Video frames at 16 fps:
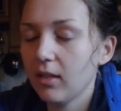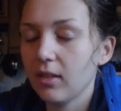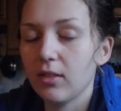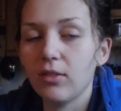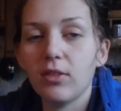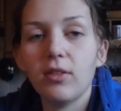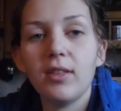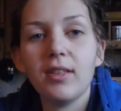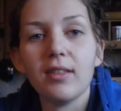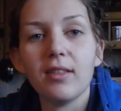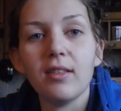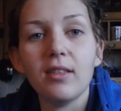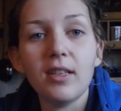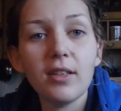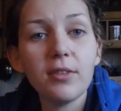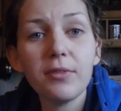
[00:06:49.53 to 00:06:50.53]
Concerning the
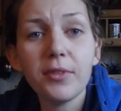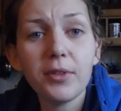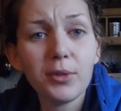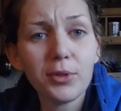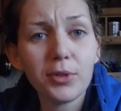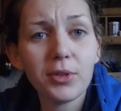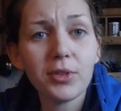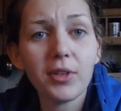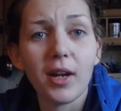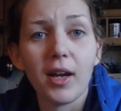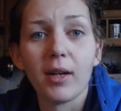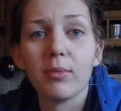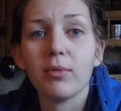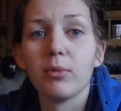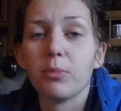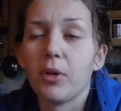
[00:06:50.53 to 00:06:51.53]
near future, I
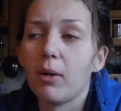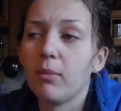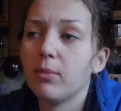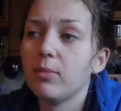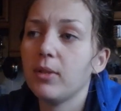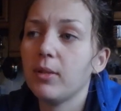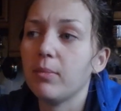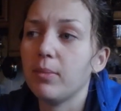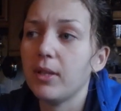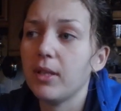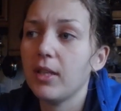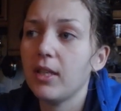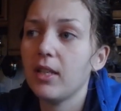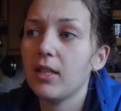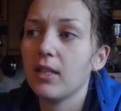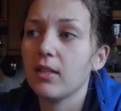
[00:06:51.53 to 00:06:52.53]
will probably
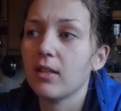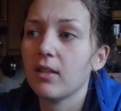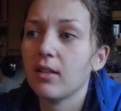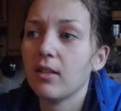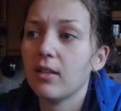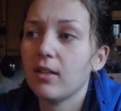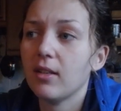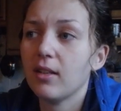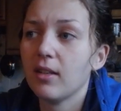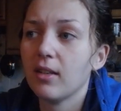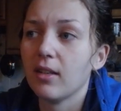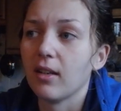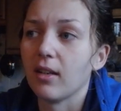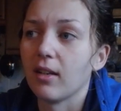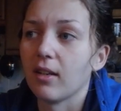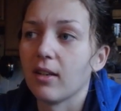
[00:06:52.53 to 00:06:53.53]
be
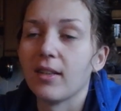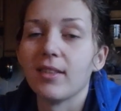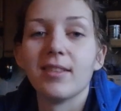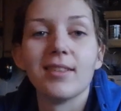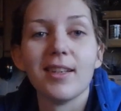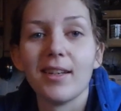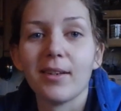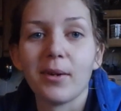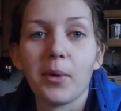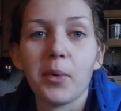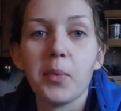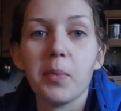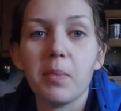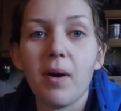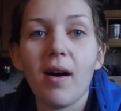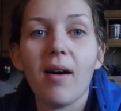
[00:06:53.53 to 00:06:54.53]
uh, a
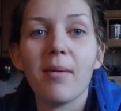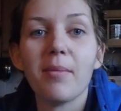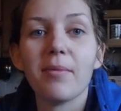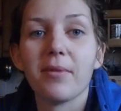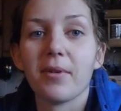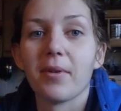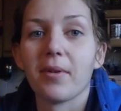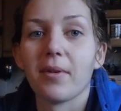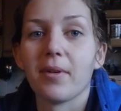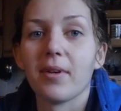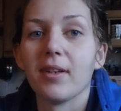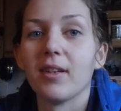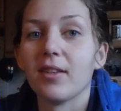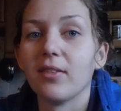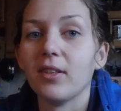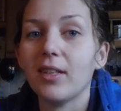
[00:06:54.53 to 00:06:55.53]
stay-at-home mom for
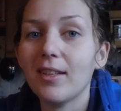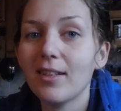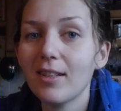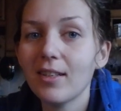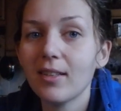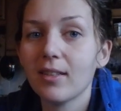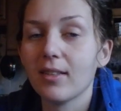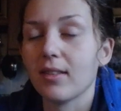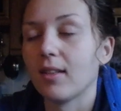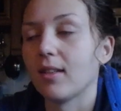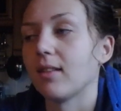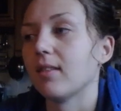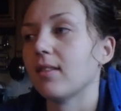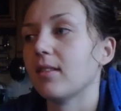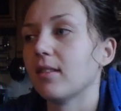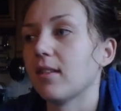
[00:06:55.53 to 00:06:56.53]
another year. Uh,
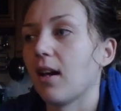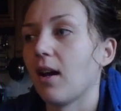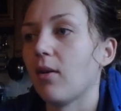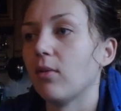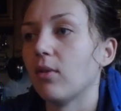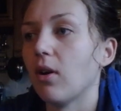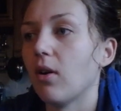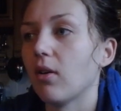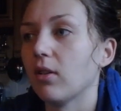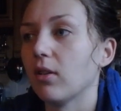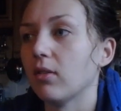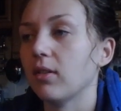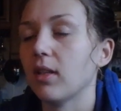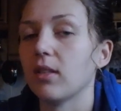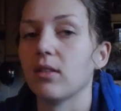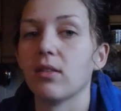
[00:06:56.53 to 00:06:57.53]
this is how long you
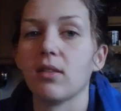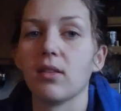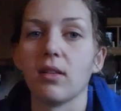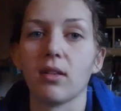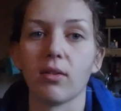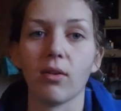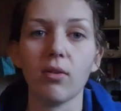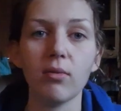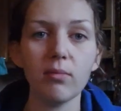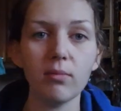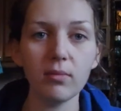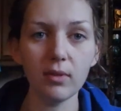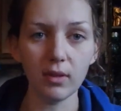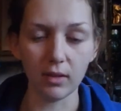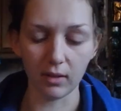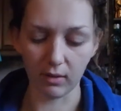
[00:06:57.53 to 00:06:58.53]
get to stay at home
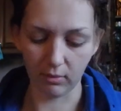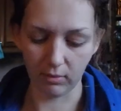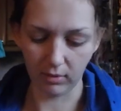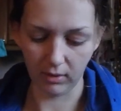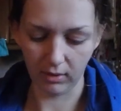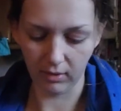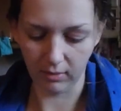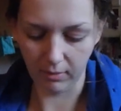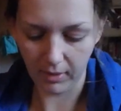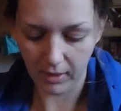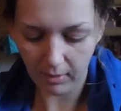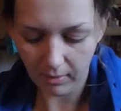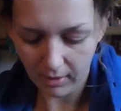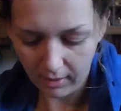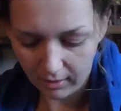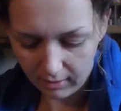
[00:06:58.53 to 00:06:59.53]
uh, with your
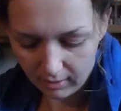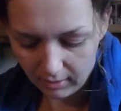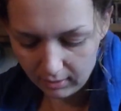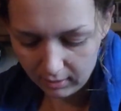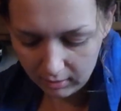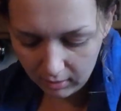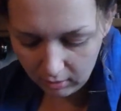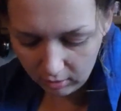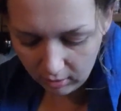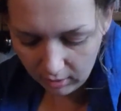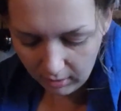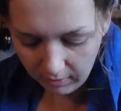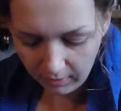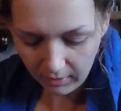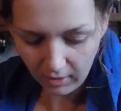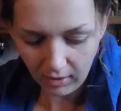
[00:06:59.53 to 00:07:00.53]
baby in this
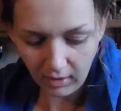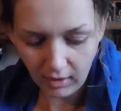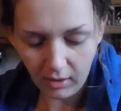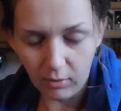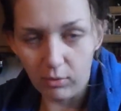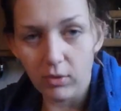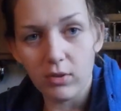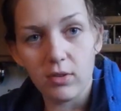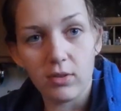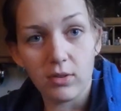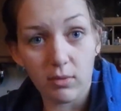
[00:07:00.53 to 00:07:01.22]
country which